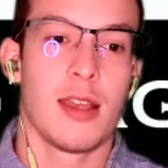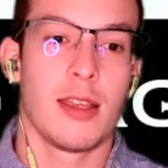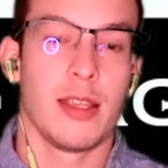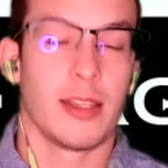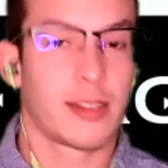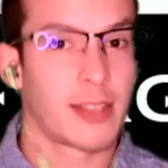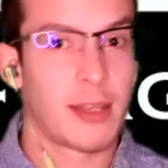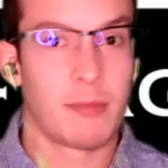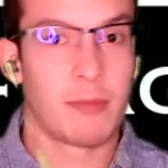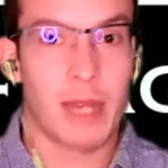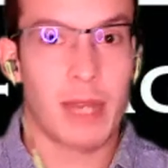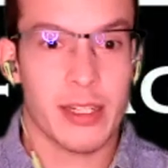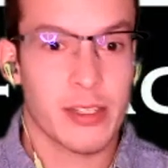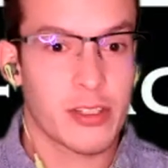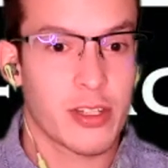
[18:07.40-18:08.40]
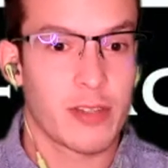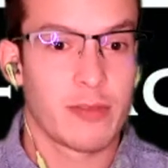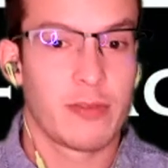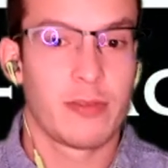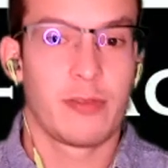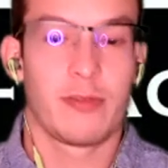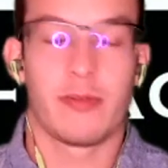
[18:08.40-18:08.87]
Islam Makhachev,
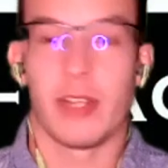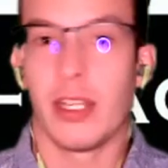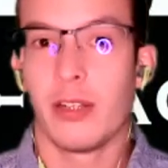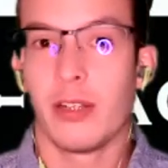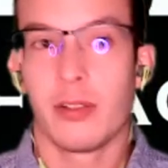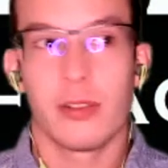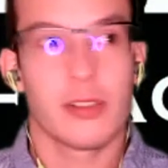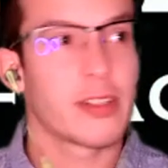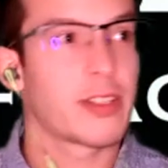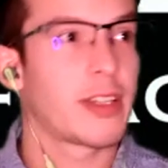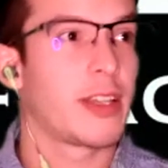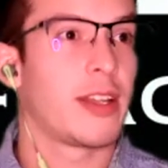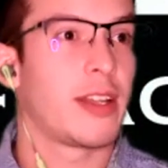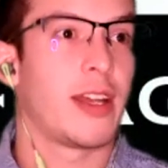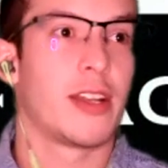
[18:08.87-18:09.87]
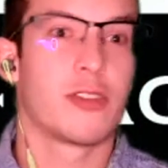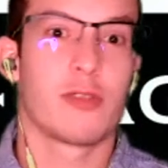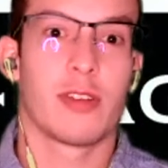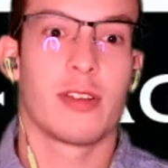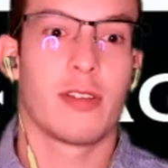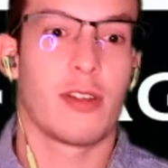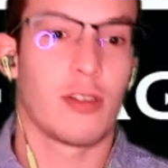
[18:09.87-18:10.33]
Fedor, as I said,
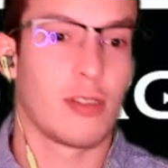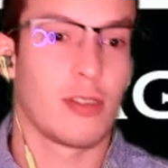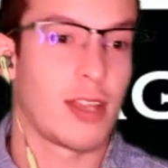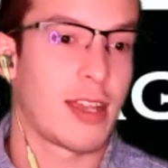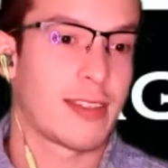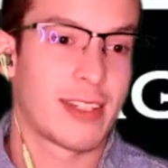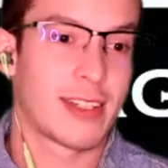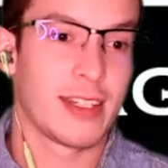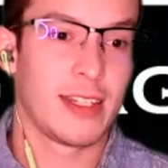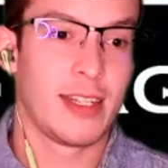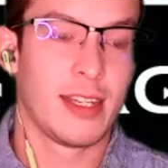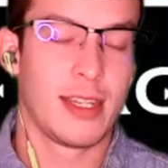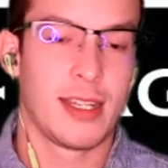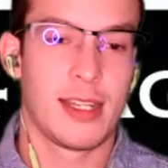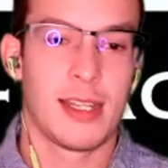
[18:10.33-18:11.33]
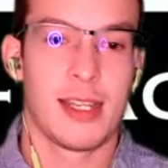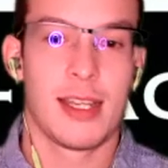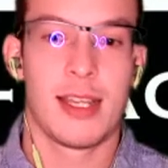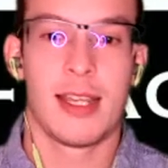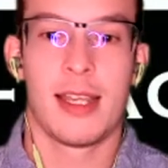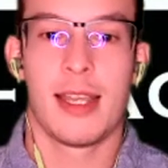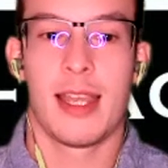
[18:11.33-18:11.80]
Andrei Arlovski.
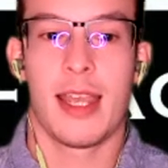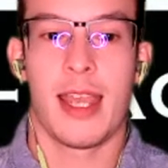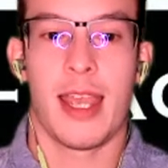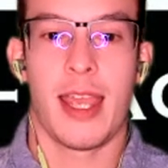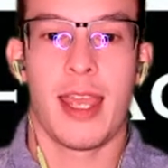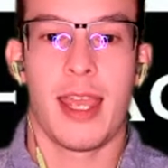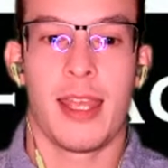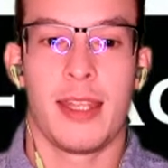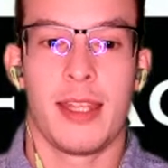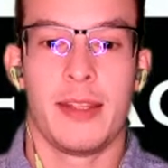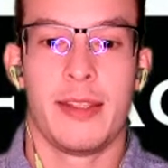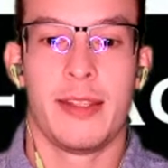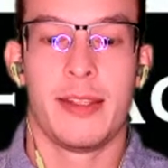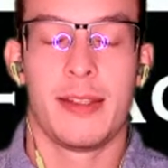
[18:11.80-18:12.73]
And